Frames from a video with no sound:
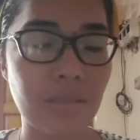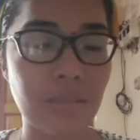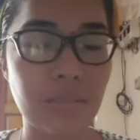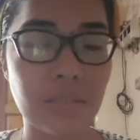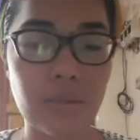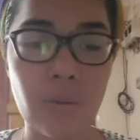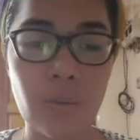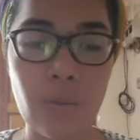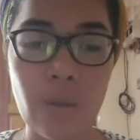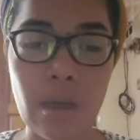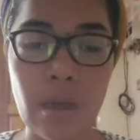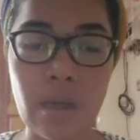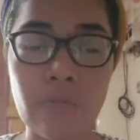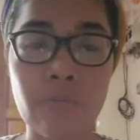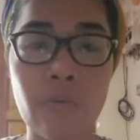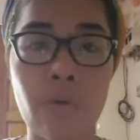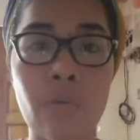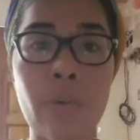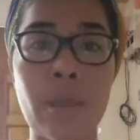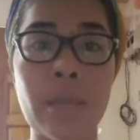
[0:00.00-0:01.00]
So
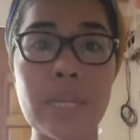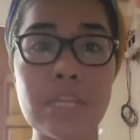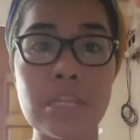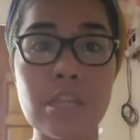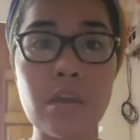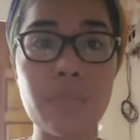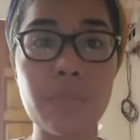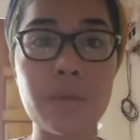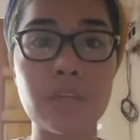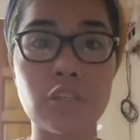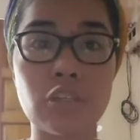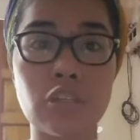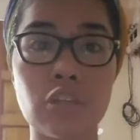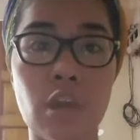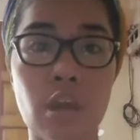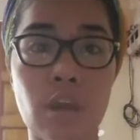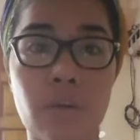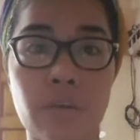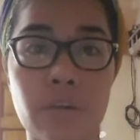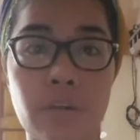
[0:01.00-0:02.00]
I've already done my
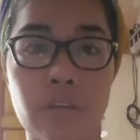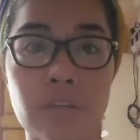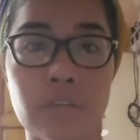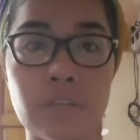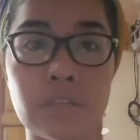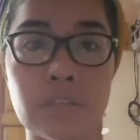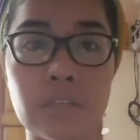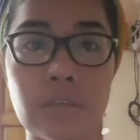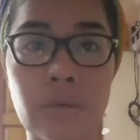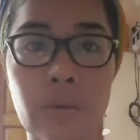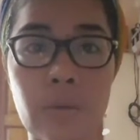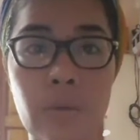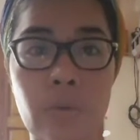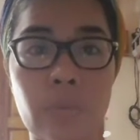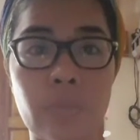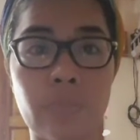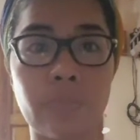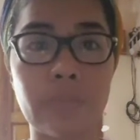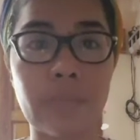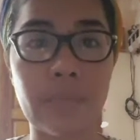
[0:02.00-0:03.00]
shower,
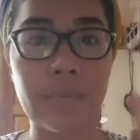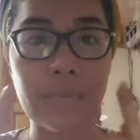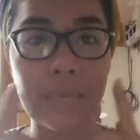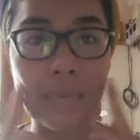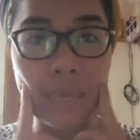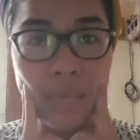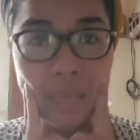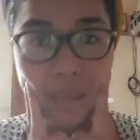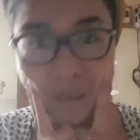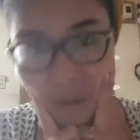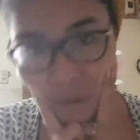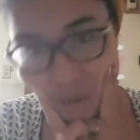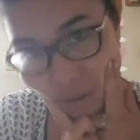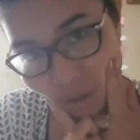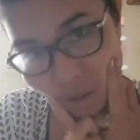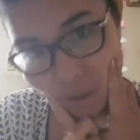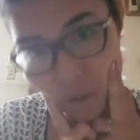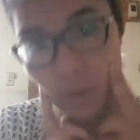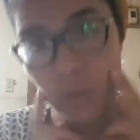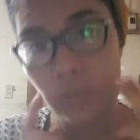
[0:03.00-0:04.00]
so again,
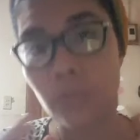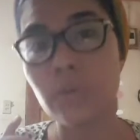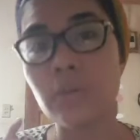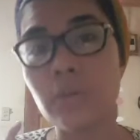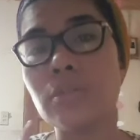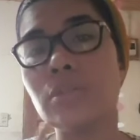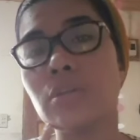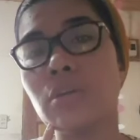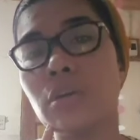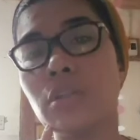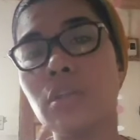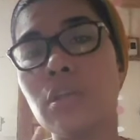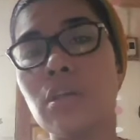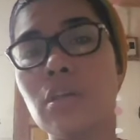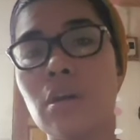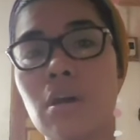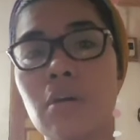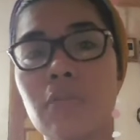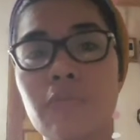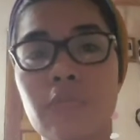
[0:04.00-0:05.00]
we're
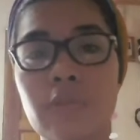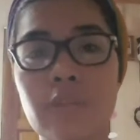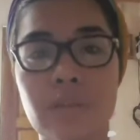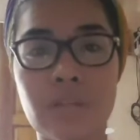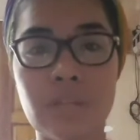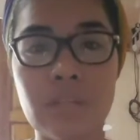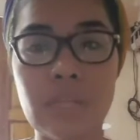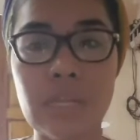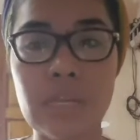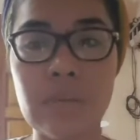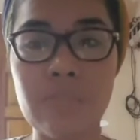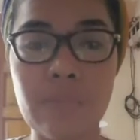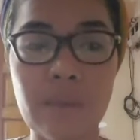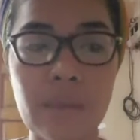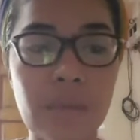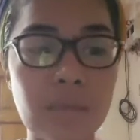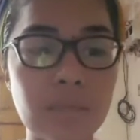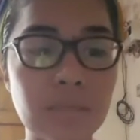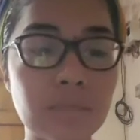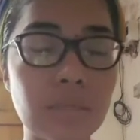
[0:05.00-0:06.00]
starting off with a clean
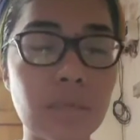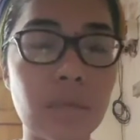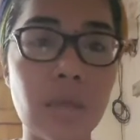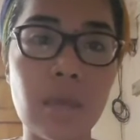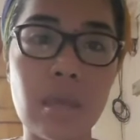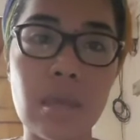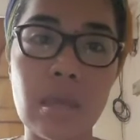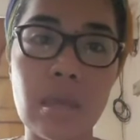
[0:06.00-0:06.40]
base.